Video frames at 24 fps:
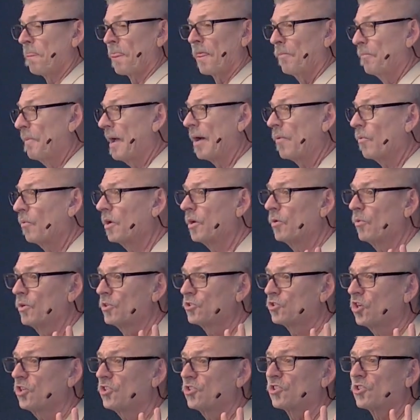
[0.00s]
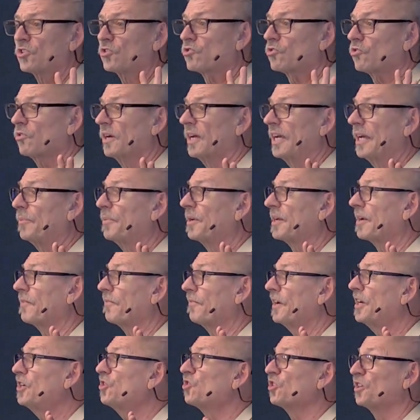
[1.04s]
Man, when it was just a dream and a
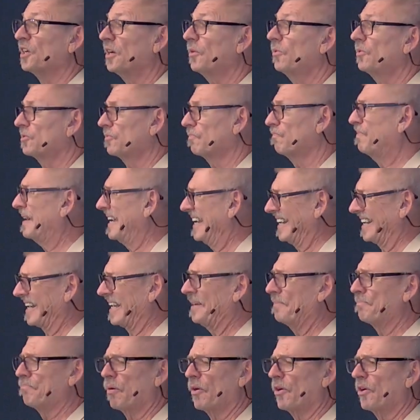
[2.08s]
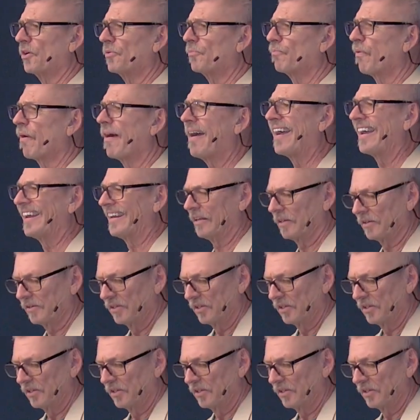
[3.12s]
vision, it was big. It burned bright.